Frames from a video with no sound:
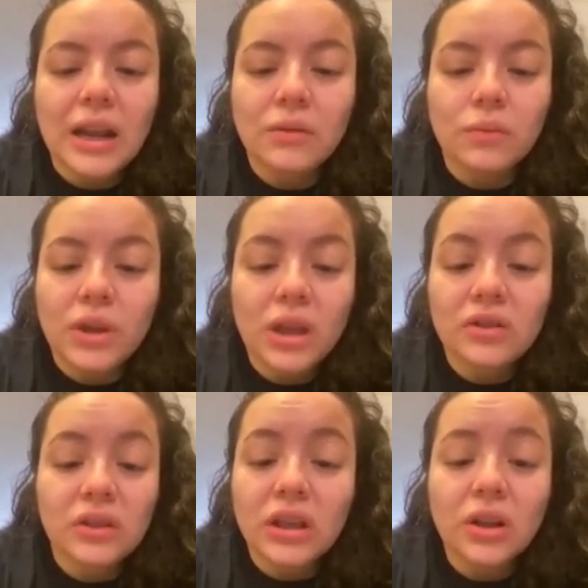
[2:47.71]
and we
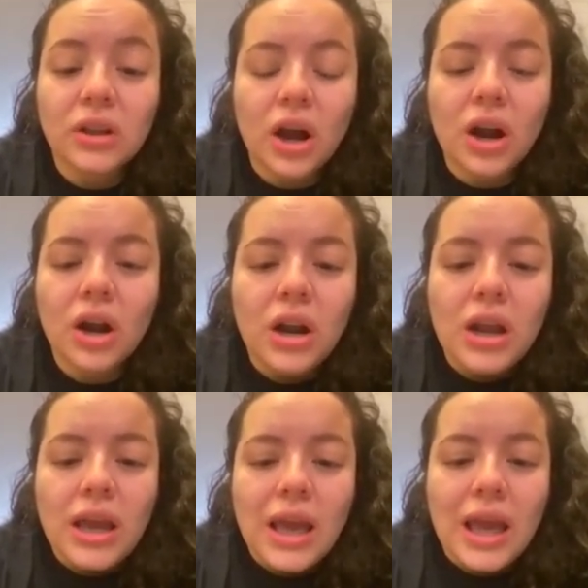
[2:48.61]
still are,
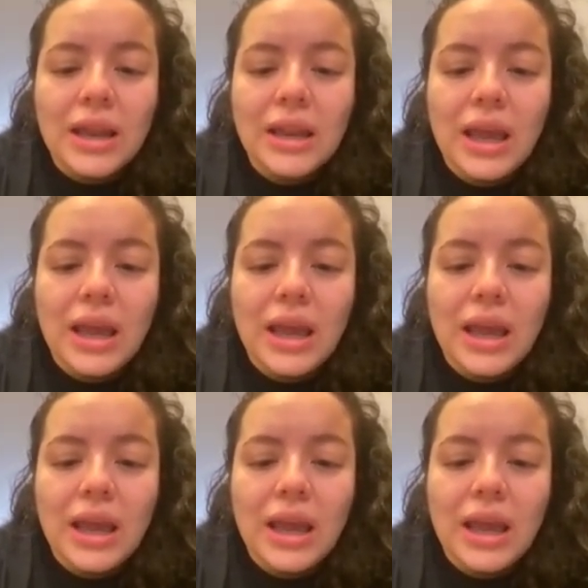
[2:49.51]
and